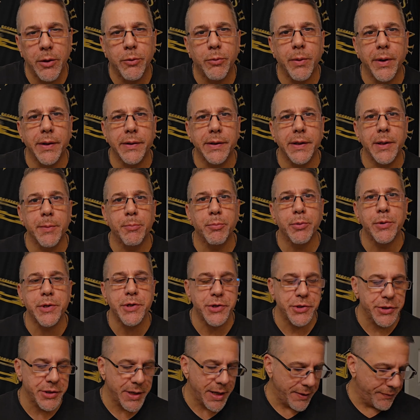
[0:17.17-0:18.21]
Greatly
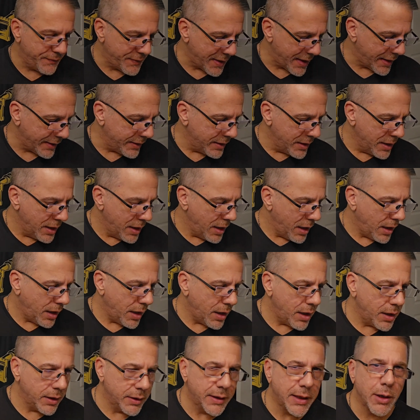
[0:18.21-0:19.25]
appreciate that.
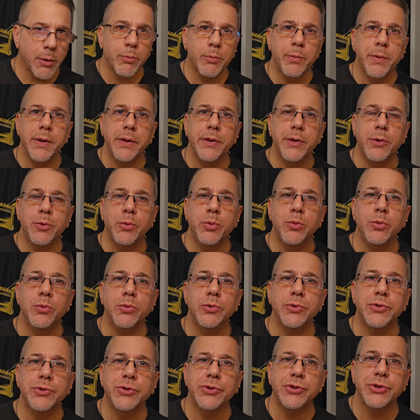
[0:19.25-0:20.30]
Got a really
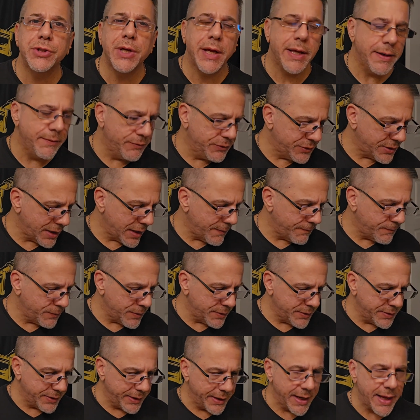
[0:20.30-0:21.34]
cool shave set up
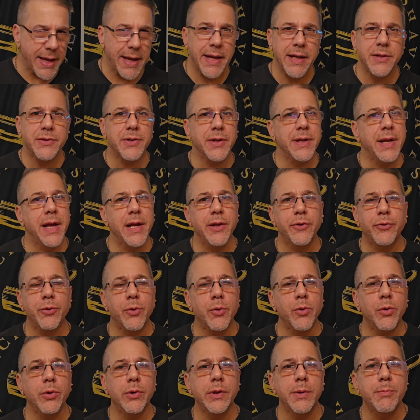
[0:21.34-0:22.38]
for today. It's a nice
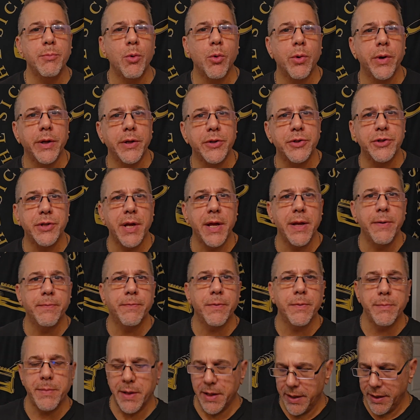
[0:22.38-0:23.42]
early morning shave
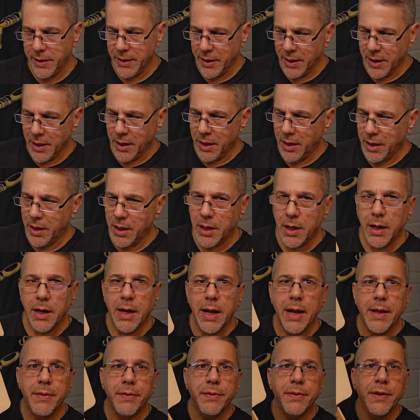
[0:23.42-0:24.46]
for me,
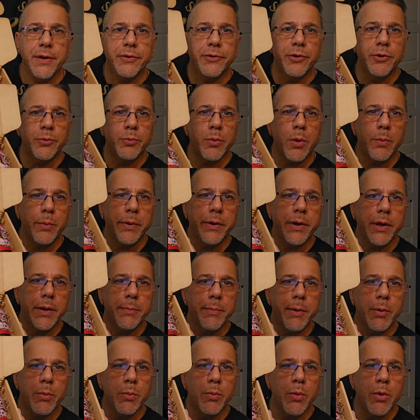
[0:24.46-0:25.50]
and this is what we're going
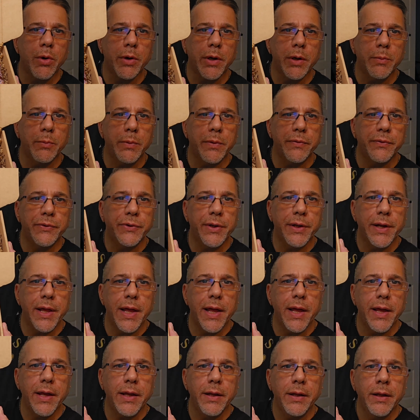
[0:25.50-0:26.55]
to be working with
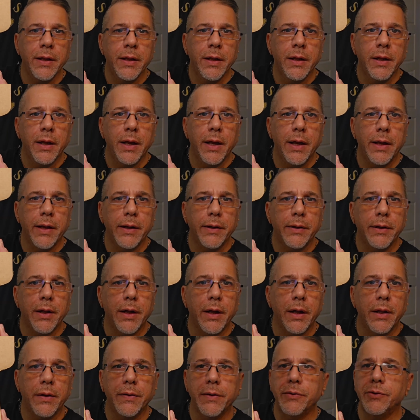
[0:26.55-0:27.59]
today. And
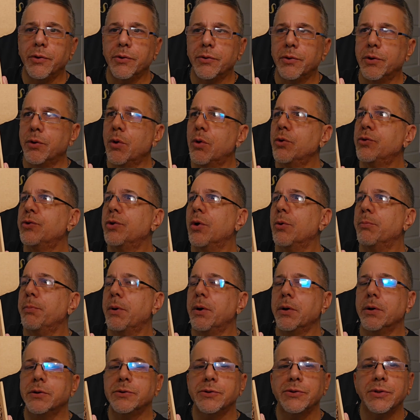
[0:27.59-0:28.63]
this is Los
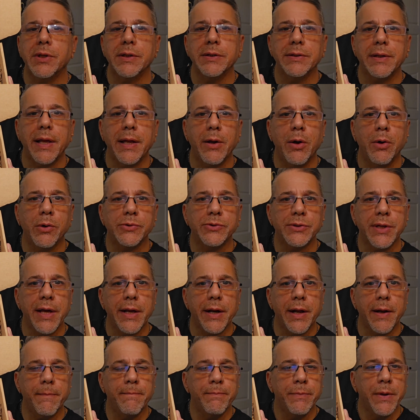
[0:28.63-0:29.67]
Jabones De
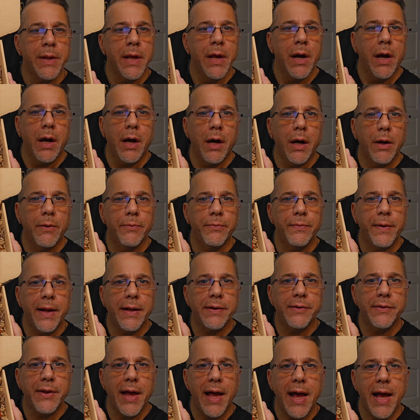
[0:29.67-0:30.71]
Joserra.
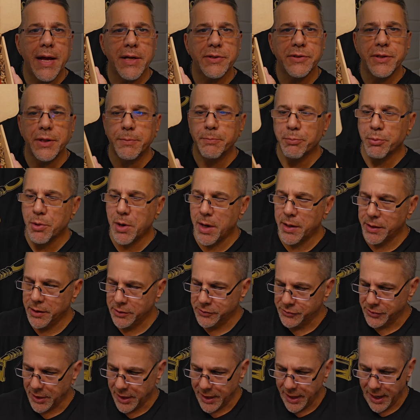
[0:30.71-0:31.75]
Fantastic
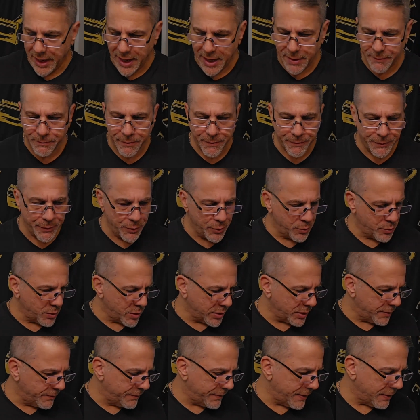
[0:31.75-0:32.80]
products. I have reviewed
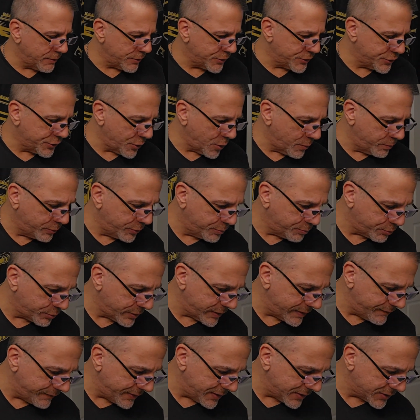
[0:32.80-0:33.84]
one of their soaps
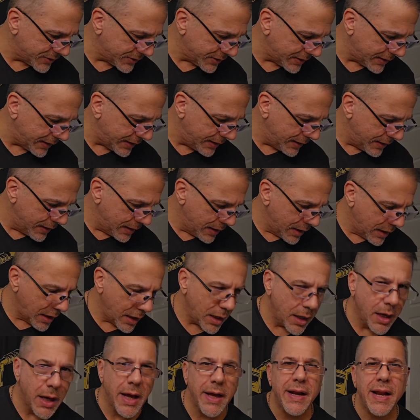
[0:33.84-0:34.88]
previously,
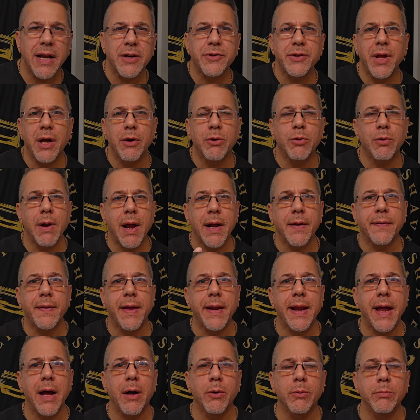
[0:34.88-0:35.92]
and actually I'll crack
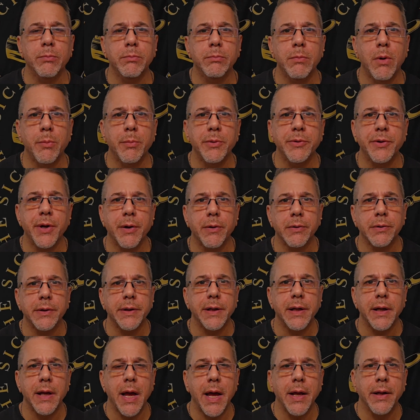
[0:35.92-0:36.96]
that out
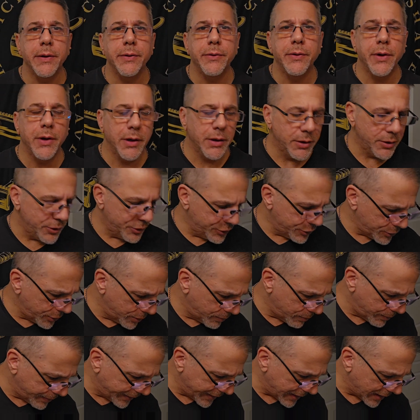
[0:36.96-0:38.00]
momentarily and show
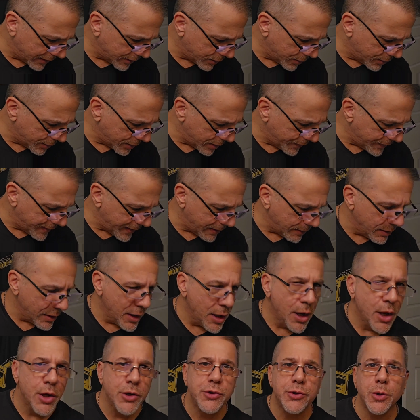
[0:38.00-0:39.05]
you what we got going on there.
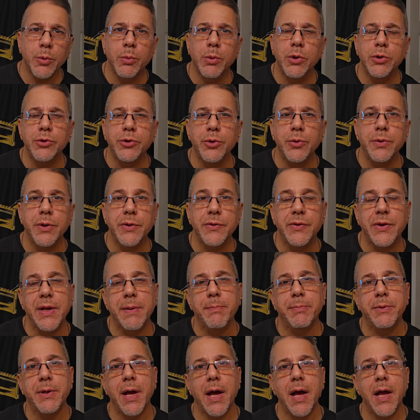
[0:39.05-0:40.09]
So we'll do the
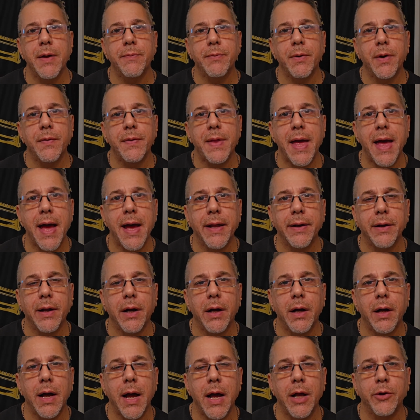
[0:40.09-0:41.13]
deep dive on that
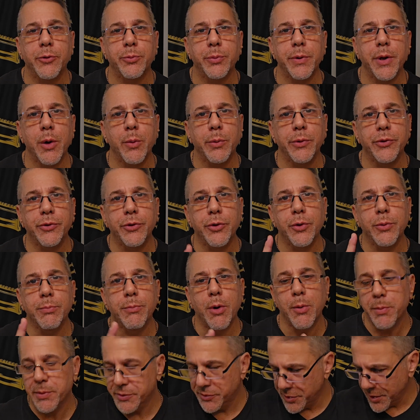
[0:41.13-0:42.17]
as we always do
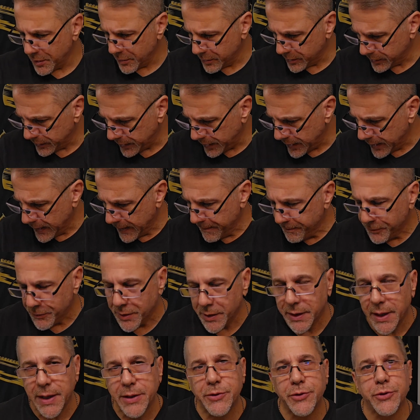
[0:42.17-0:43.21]
momentarily.
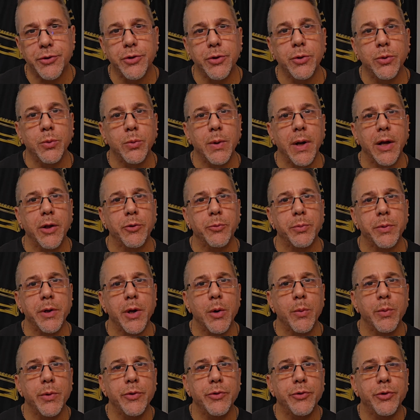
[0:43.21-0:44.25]
Let's do as we
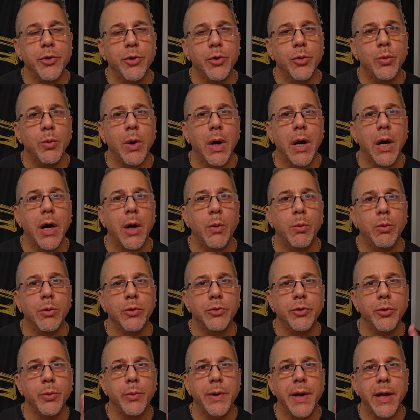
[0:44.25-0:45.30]
always do. We'll
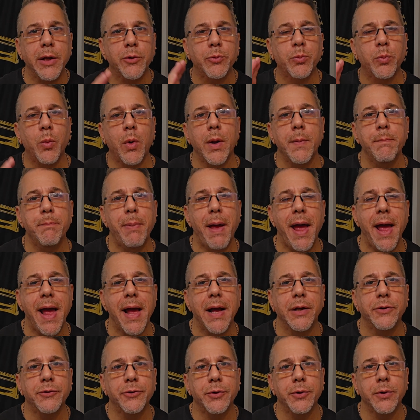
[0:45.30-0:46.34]
do a nice one
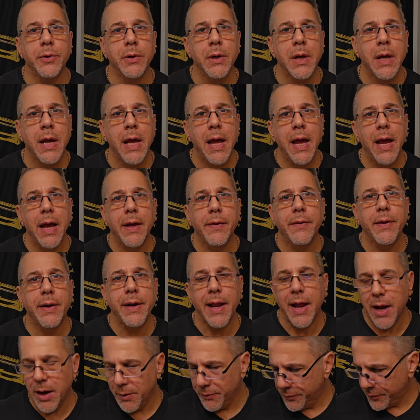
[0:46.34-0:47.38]
passer and
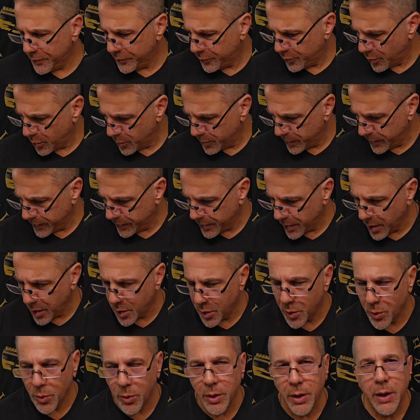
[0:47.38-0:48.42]
then out the door we
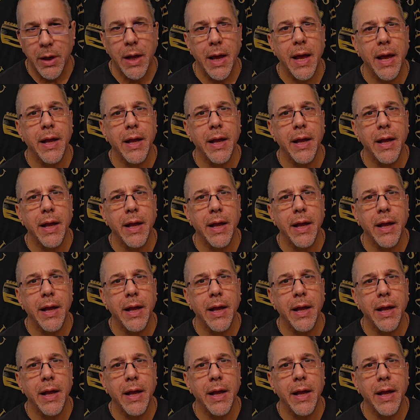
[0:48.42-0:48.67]
go.